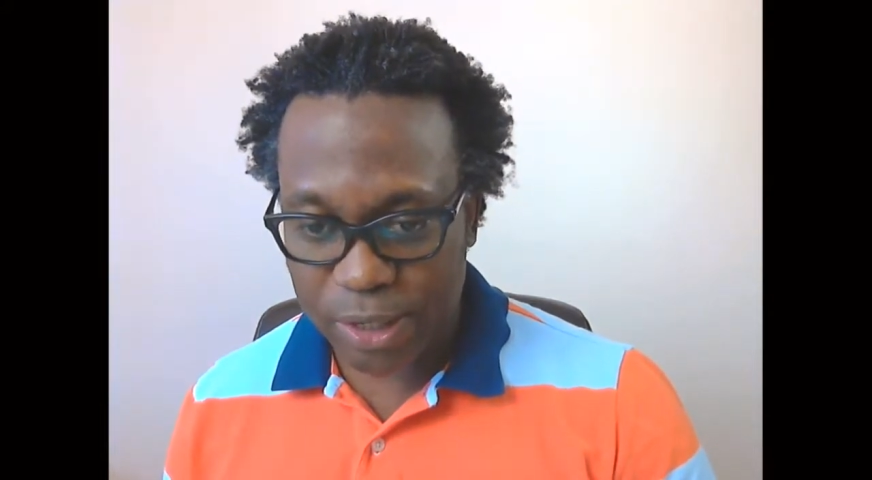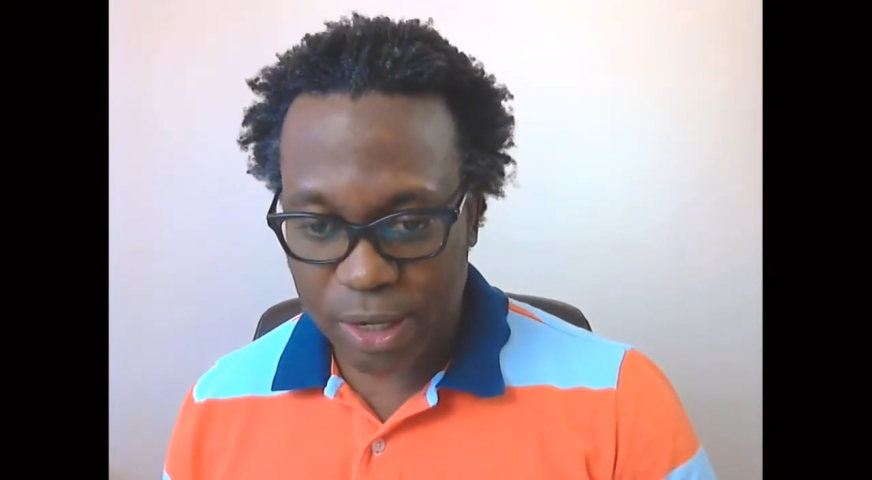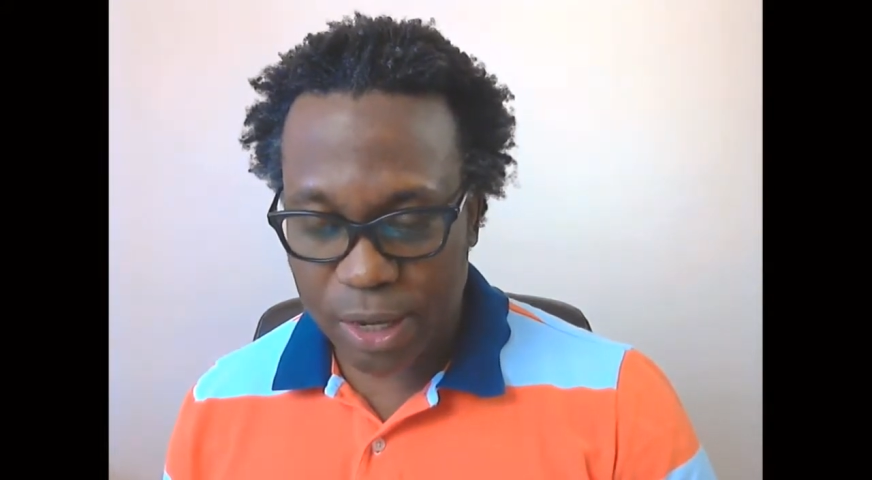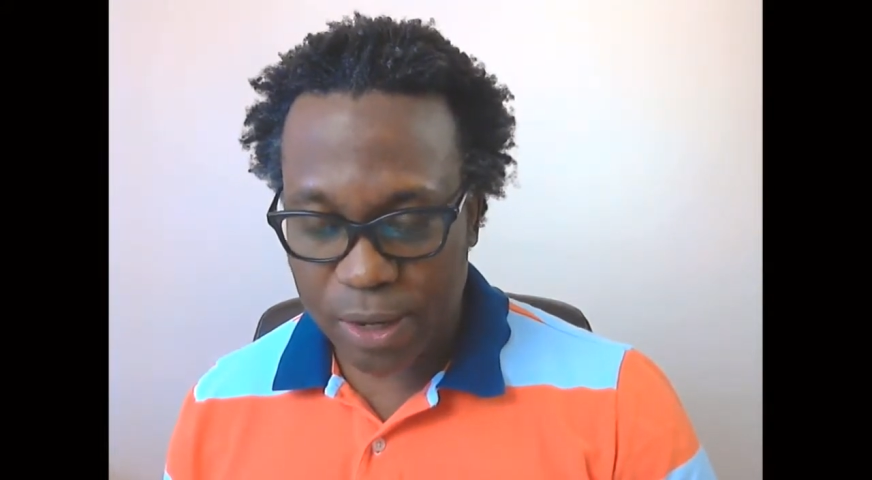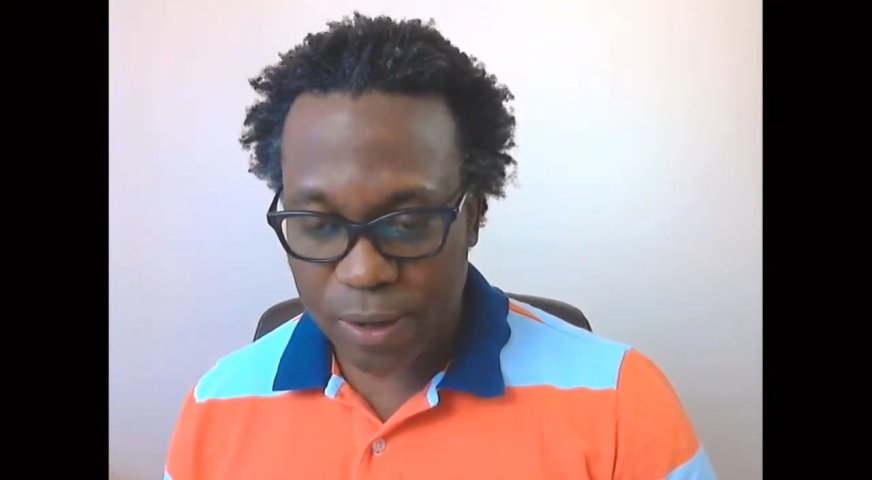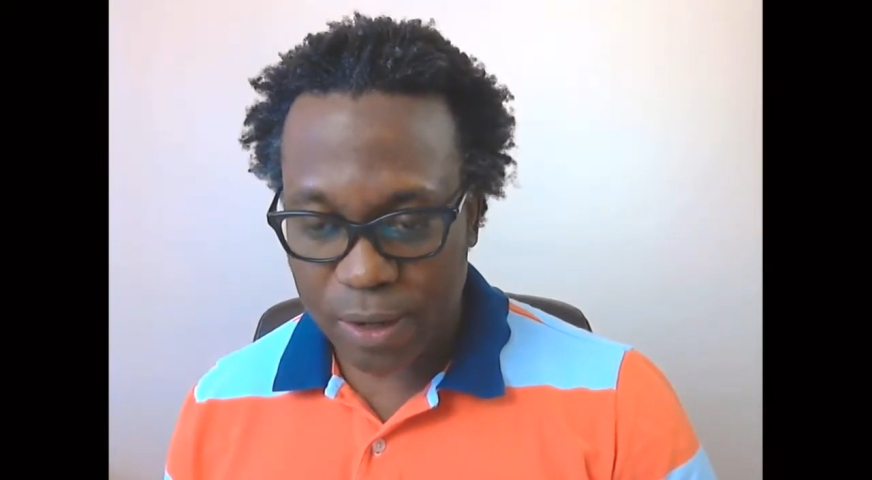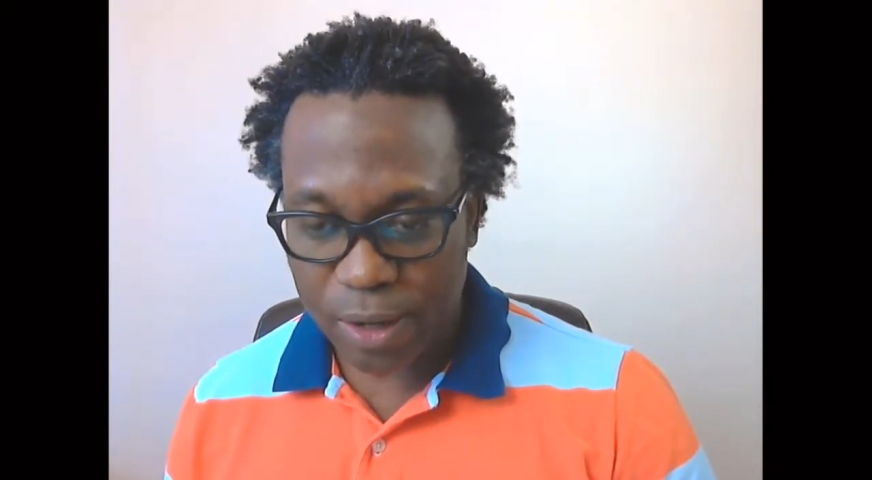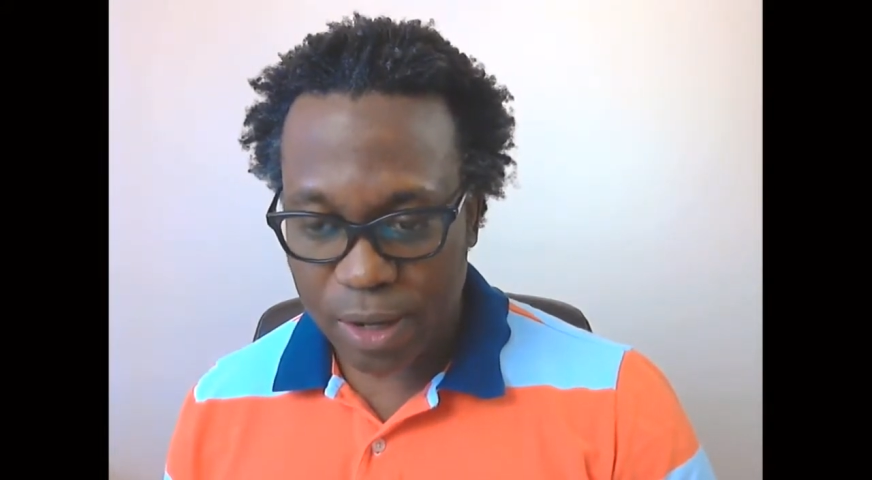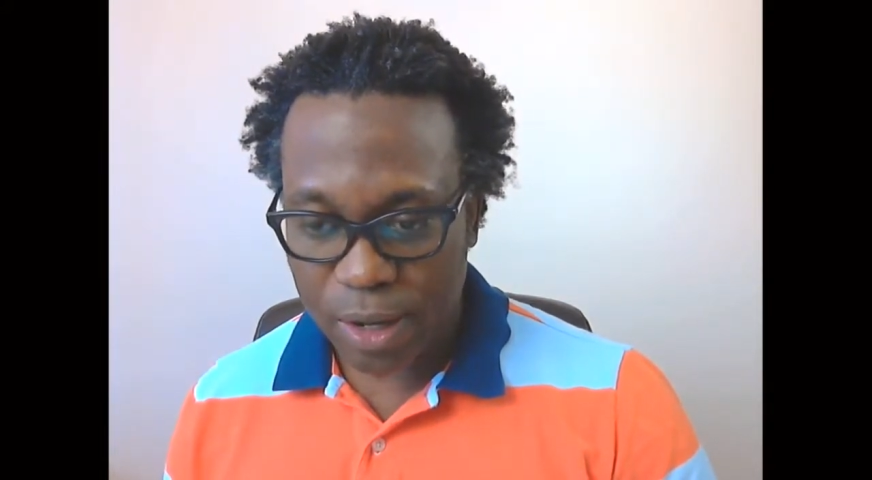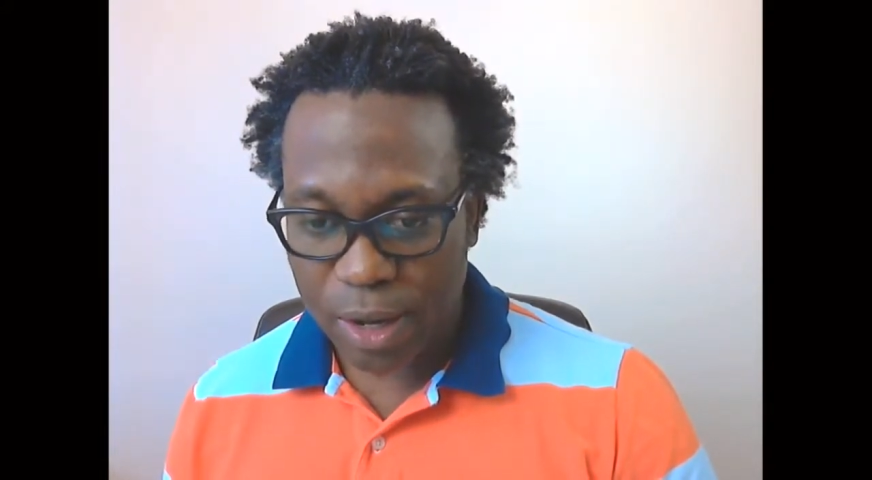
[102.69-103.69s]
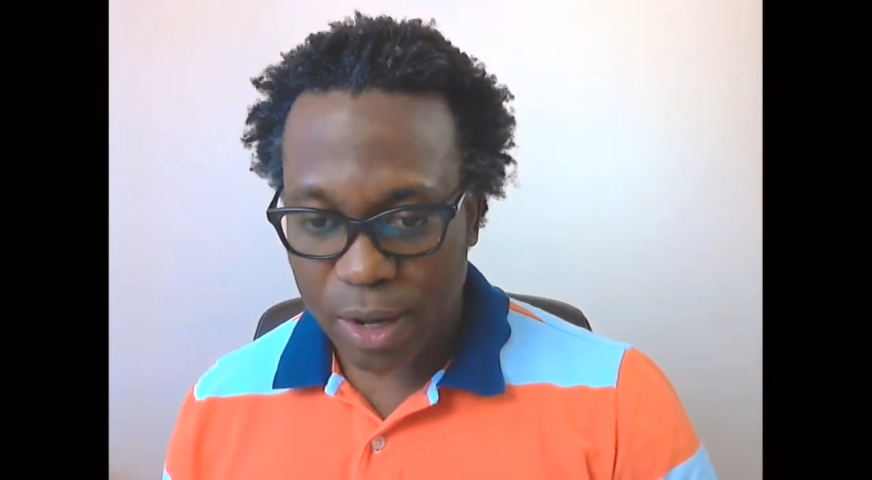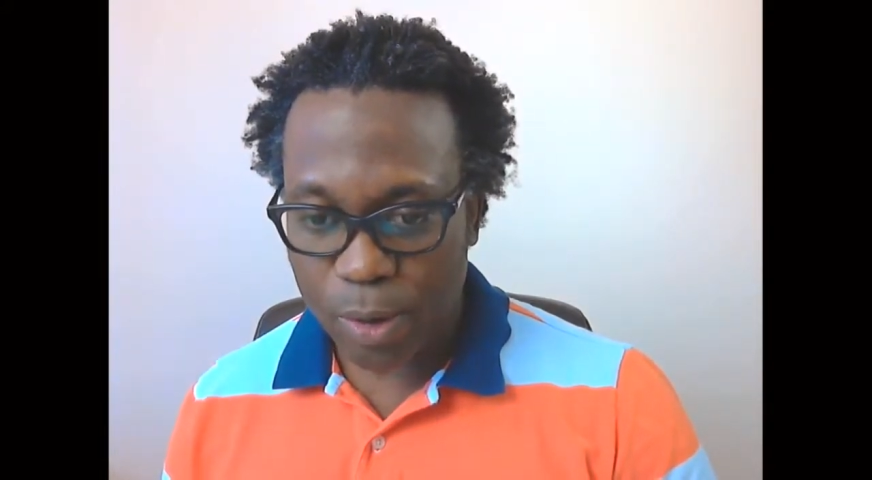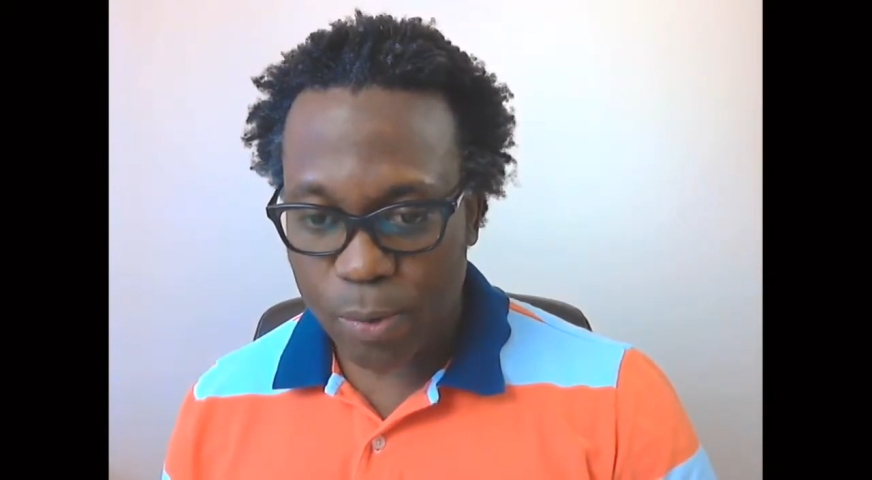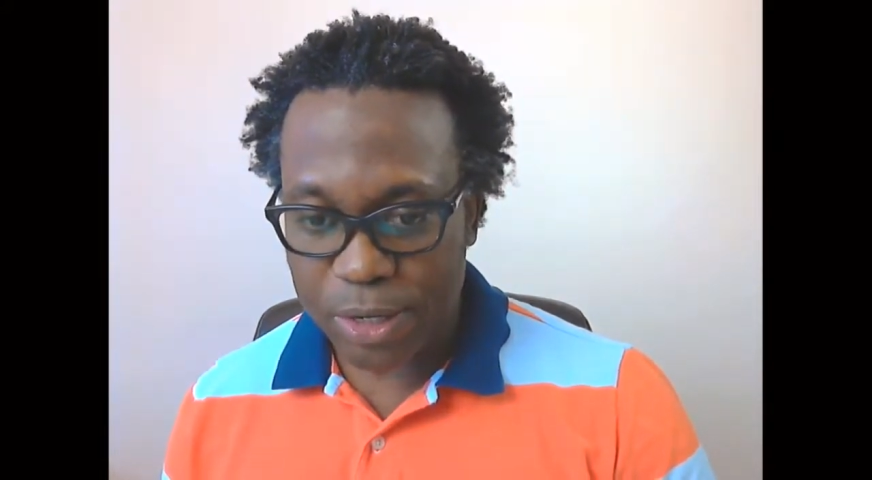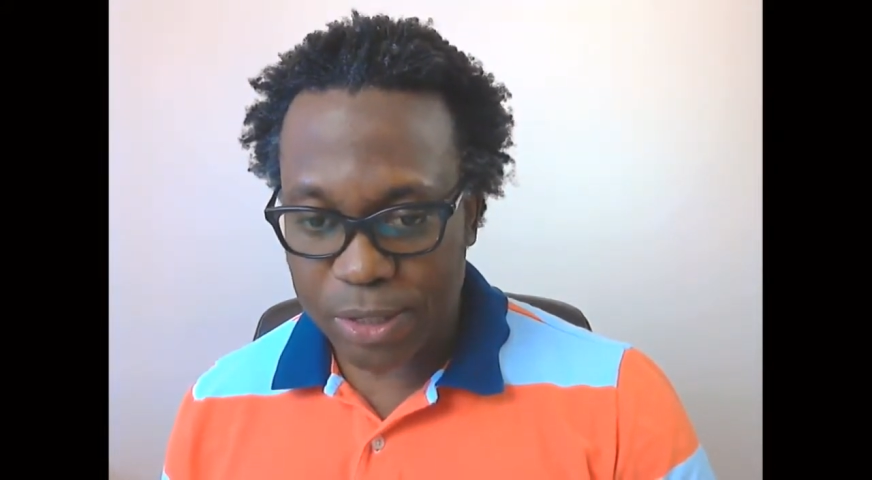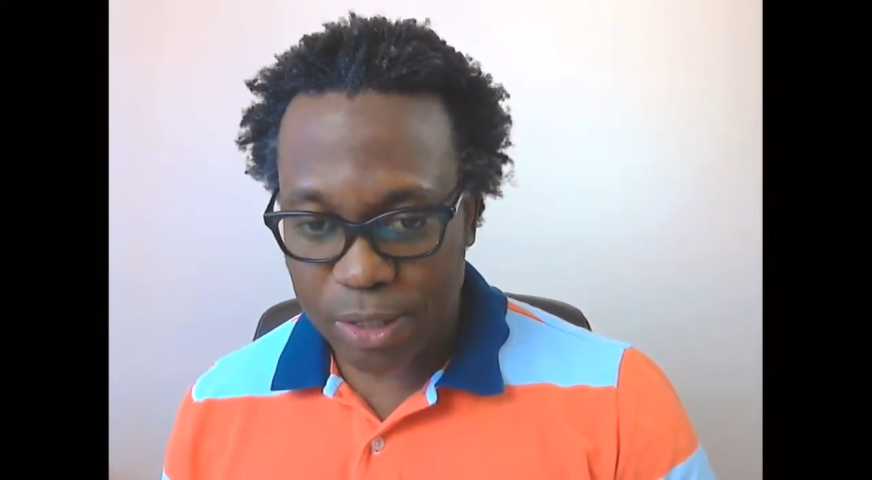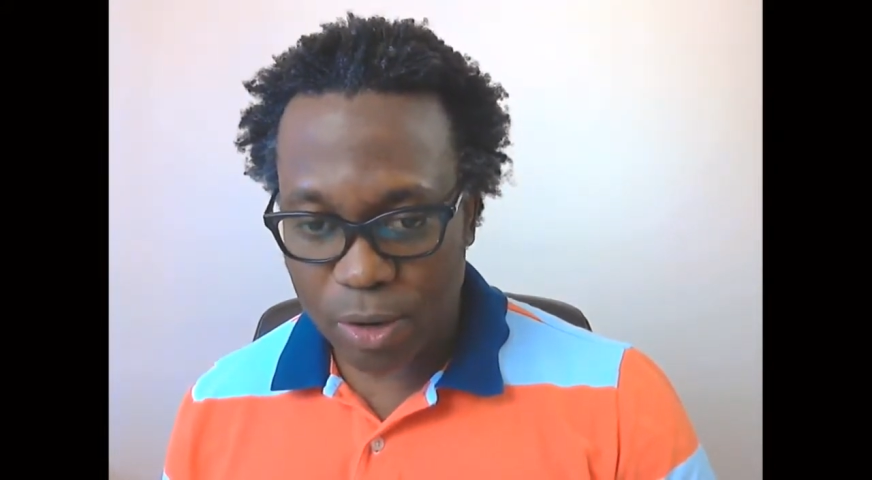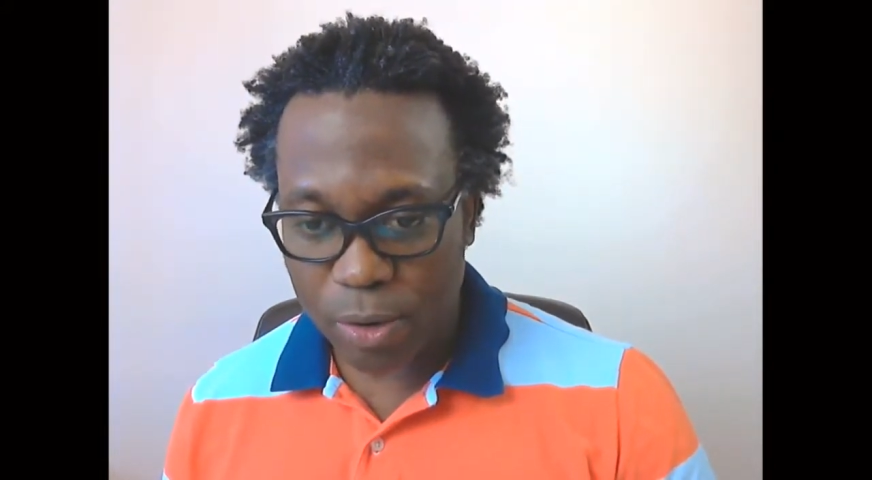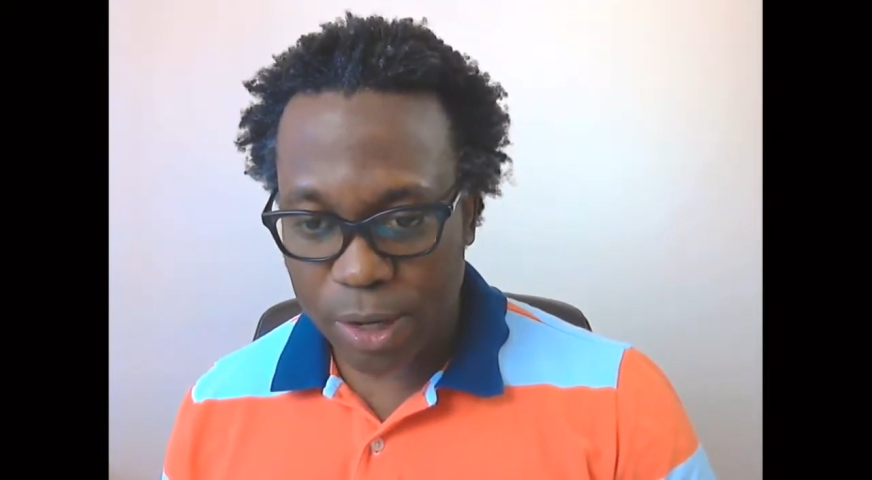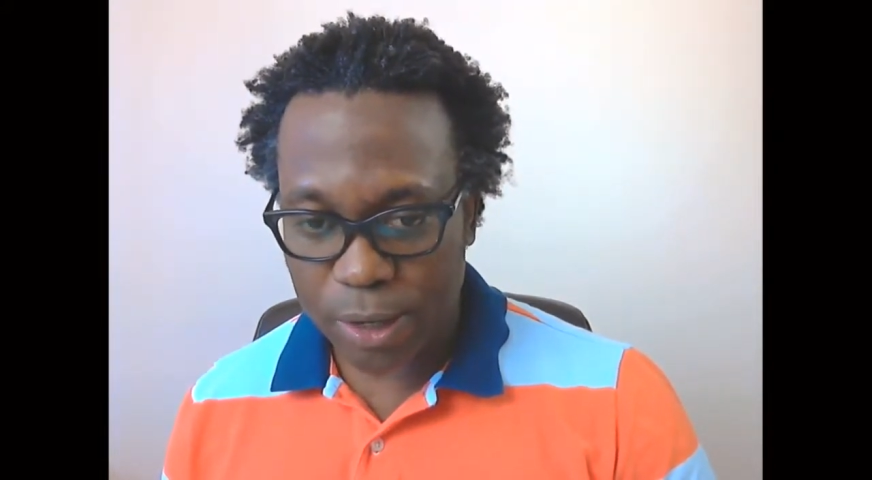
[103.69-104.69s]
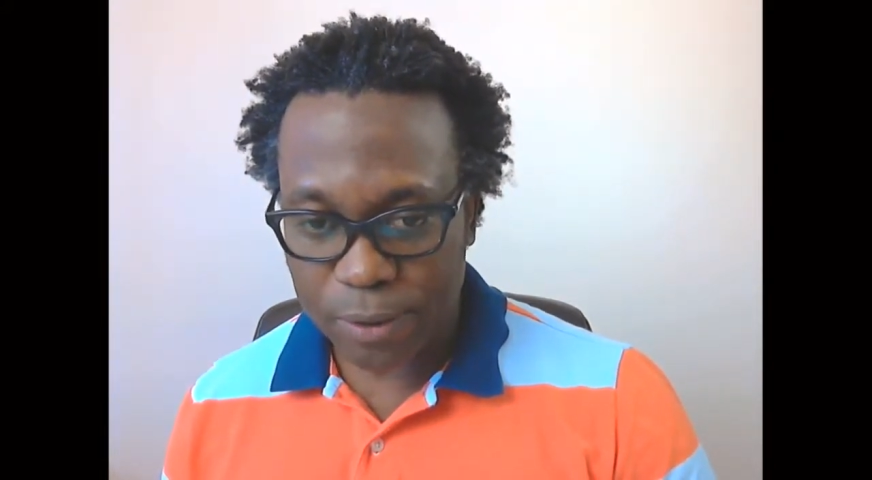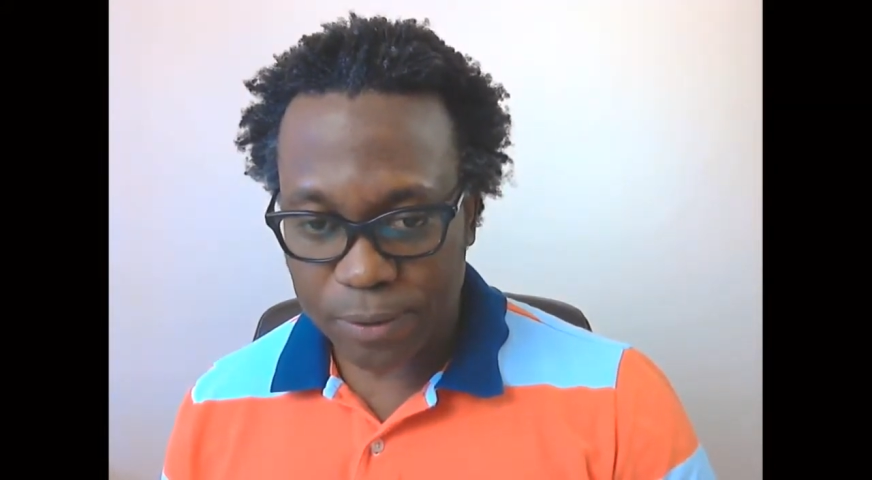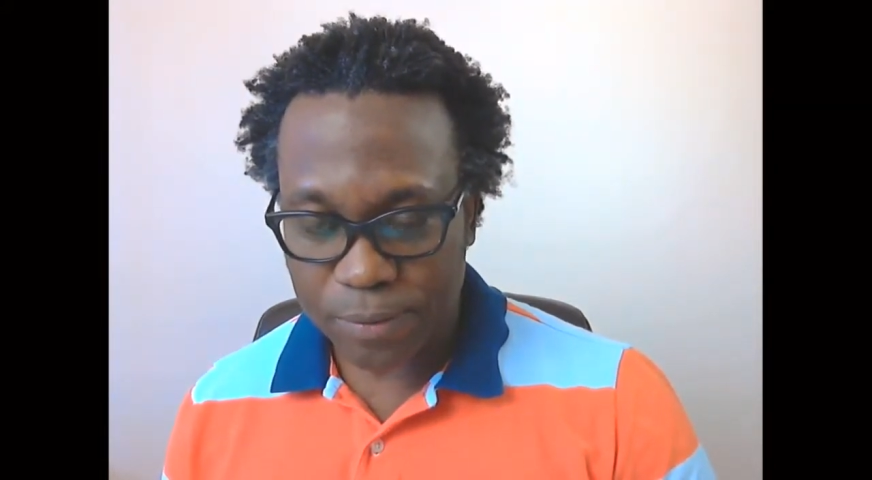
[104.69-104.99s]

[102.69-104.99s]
today, and where is it going?